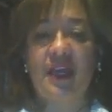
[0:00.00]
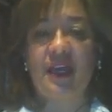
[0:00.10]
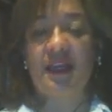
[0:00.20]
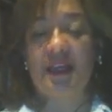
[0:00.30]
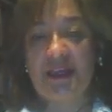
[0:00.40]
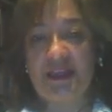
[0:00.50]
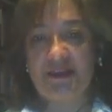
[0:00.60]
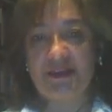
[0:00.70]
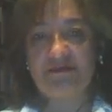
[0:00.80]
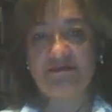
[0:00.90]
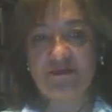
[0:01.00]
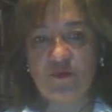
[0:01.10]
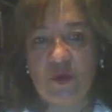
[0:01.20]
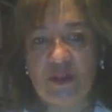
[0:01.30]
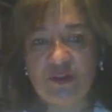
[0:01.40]
and I
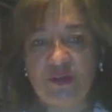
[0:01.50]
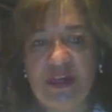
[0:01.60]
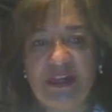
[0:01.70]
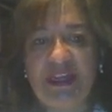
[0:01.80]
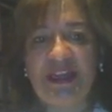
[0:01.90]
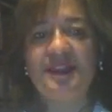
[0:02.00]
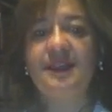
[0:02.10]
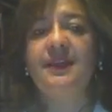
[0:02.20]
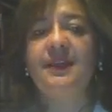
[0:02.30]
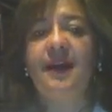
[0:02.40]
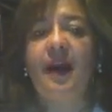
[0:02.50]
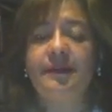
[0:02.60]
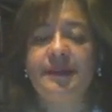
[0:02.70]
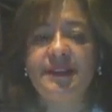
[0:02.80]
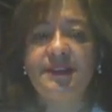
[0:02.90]
want to highlight
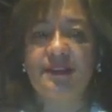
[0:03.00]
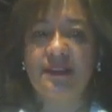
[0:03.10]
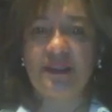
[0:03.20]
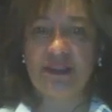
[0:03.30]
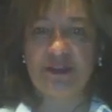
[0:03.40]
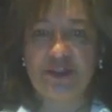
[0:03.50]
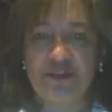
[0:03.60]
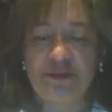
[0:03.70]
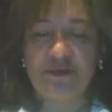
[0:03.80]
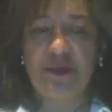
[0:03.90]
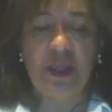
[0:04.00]
current literature.